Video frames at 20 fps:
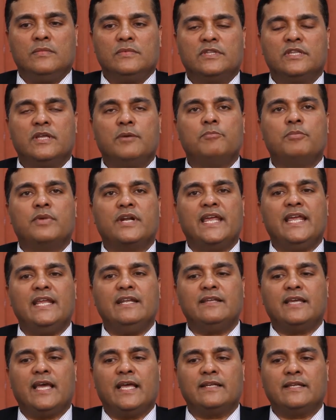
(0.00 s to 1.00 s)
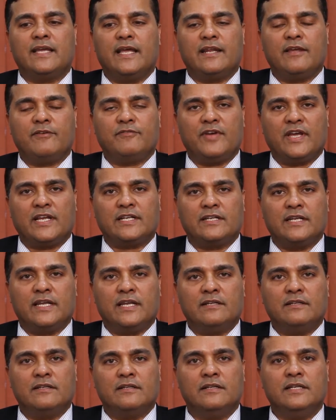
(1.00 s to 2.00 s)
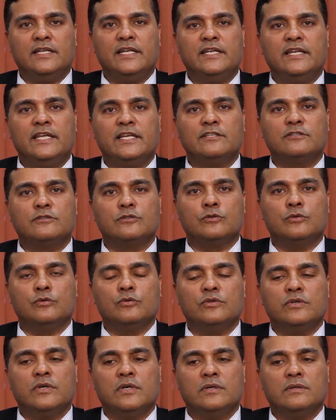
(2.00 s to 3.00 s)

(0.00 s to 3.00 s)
The brain can get affected, leading to